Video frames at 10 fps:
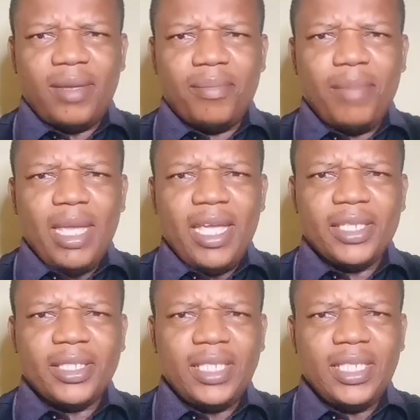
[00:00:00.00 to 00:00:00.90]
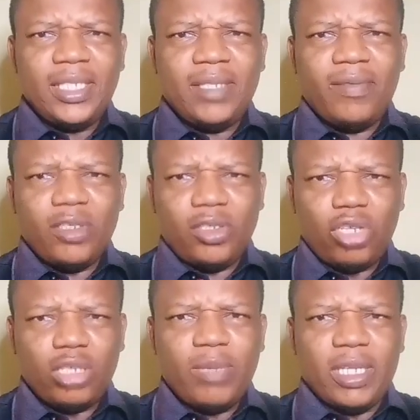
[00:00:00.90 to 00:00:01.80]
May 6 for
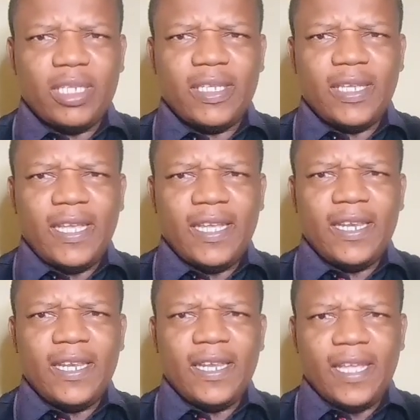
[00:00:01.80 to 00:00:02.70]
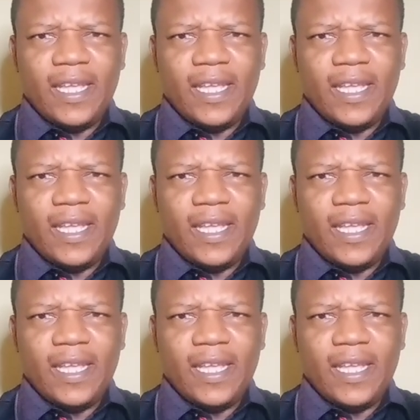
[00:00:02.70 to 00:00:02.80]
judgment in